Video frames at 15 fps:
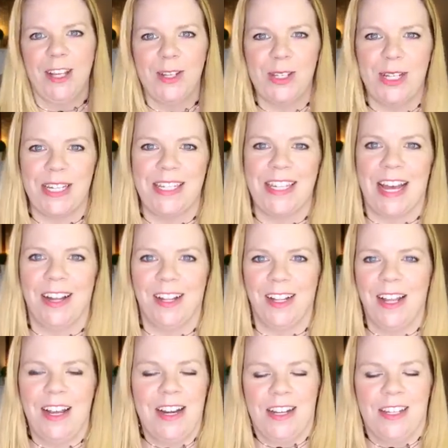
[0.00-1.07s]
I used to
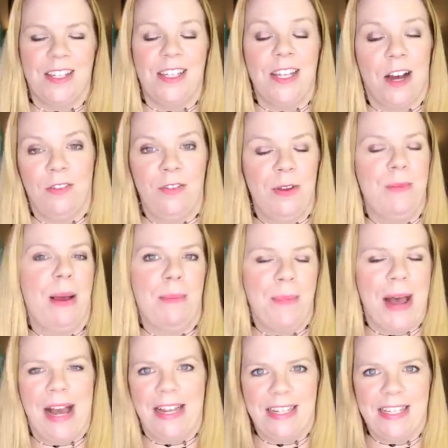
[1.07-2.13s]
sell stuff in my
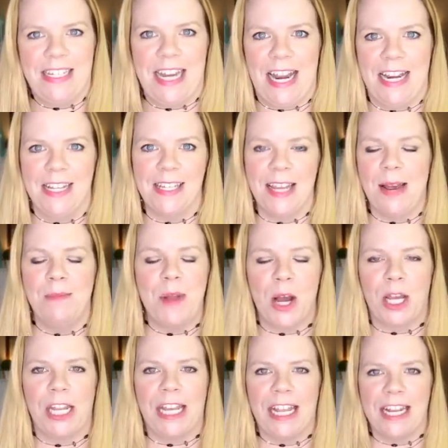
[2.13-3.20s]
past days. I'm
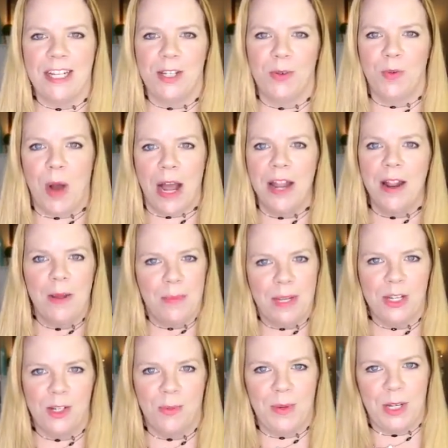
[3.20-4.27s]
not gonna get into what,
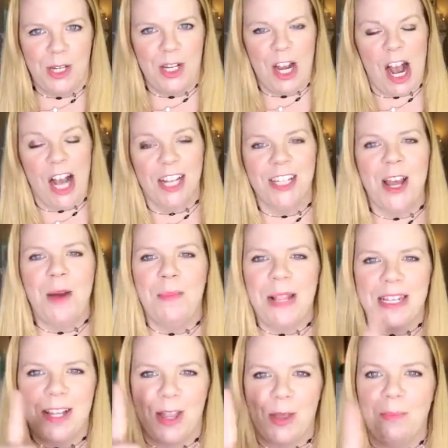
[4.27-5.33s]
because you'll be shocked, but
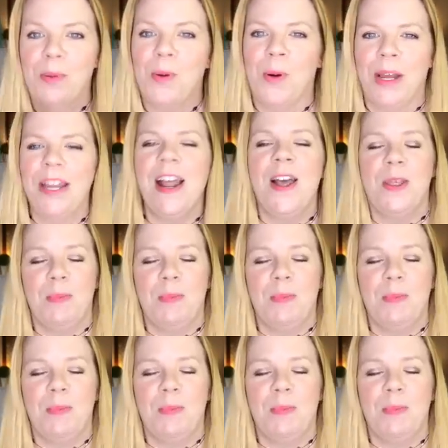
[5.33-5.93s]
that's not the point.